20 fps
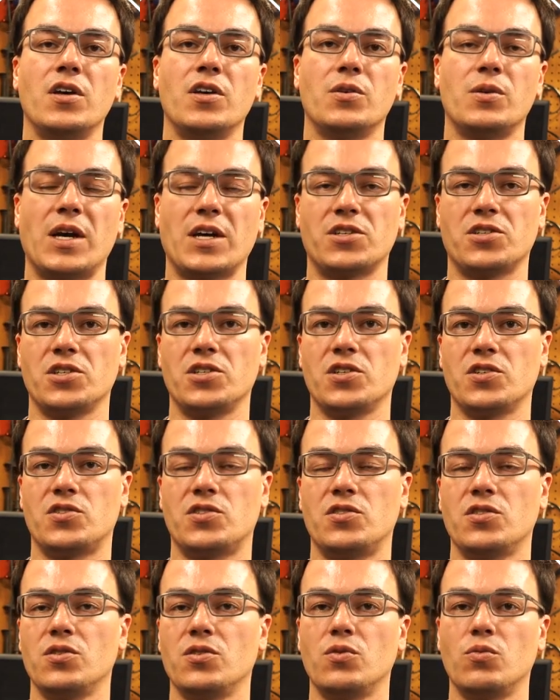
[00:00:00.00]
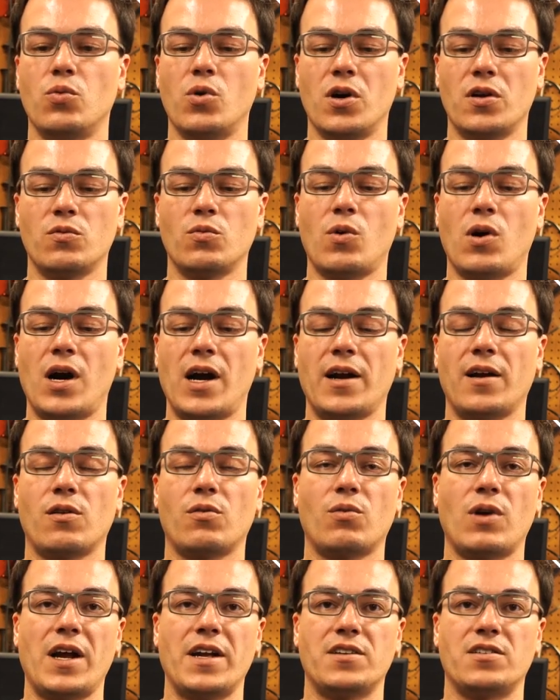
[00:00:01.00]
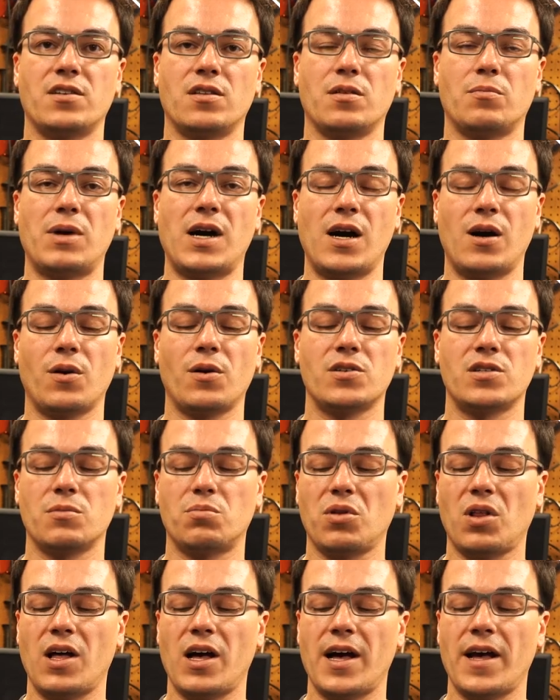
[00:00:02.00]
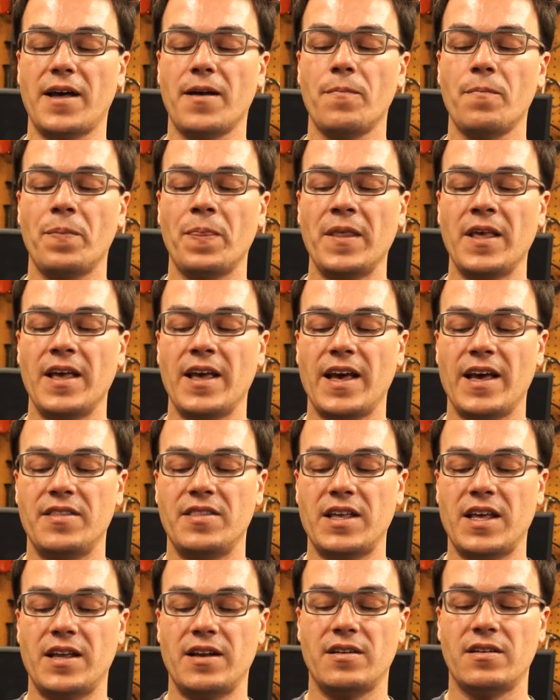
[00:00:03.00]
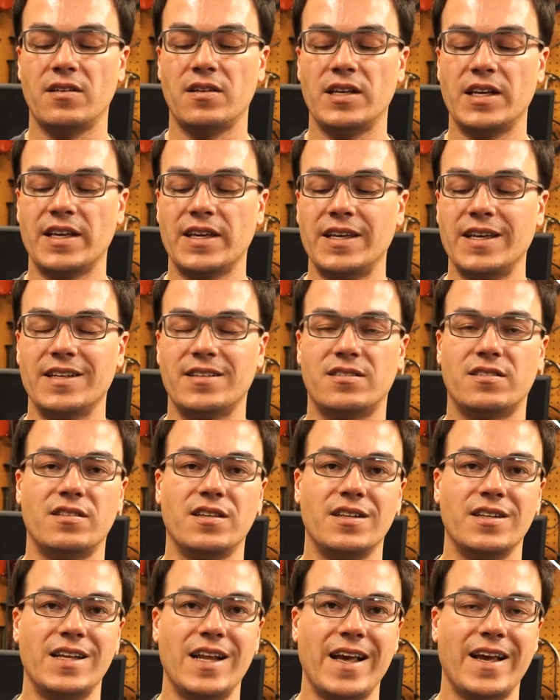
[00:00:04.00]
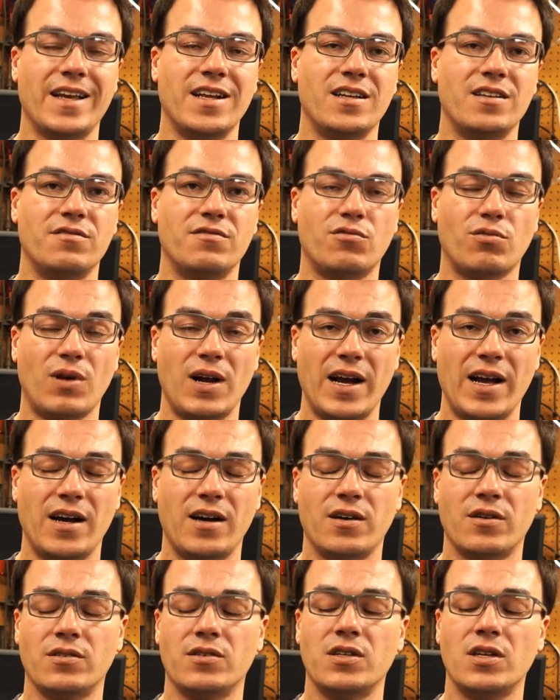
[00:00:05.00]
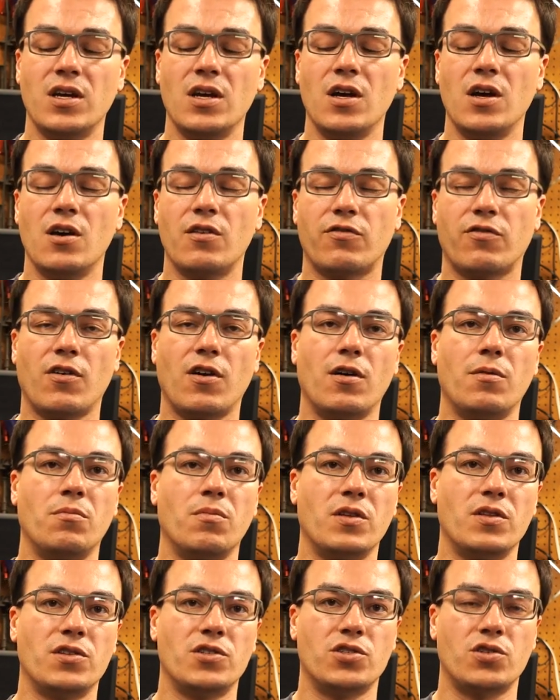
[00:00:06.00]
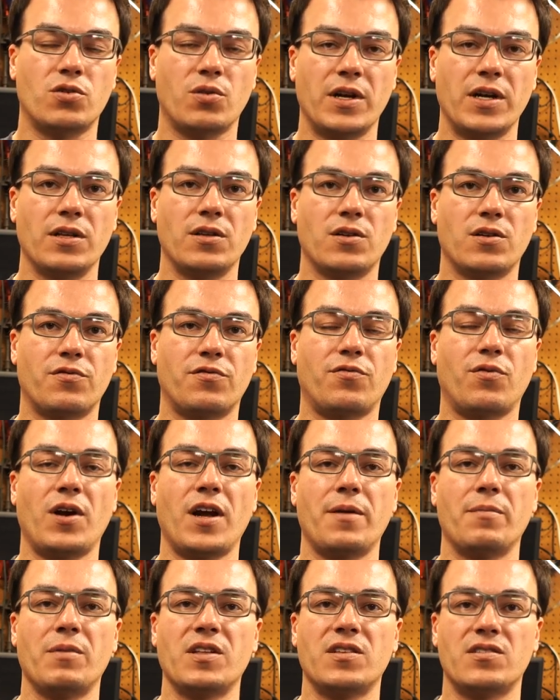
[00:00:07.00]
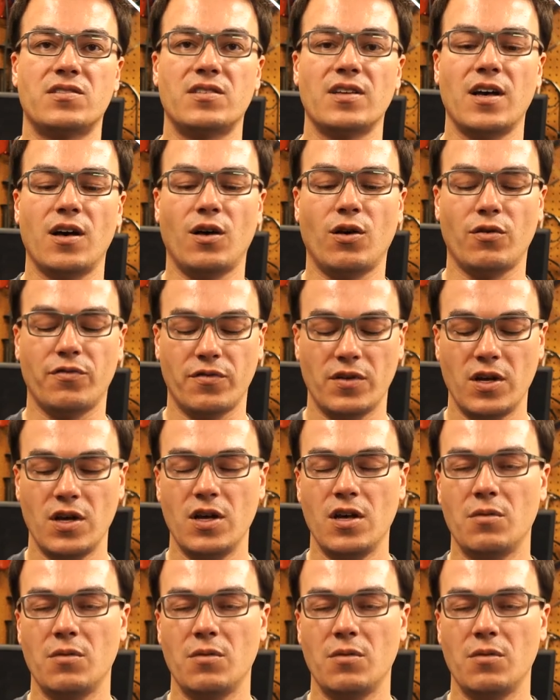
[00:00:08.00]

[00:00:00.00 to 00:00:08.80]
You actually just do one wire right to the power supply, and then it gets the negative ground from the trailer frame itself.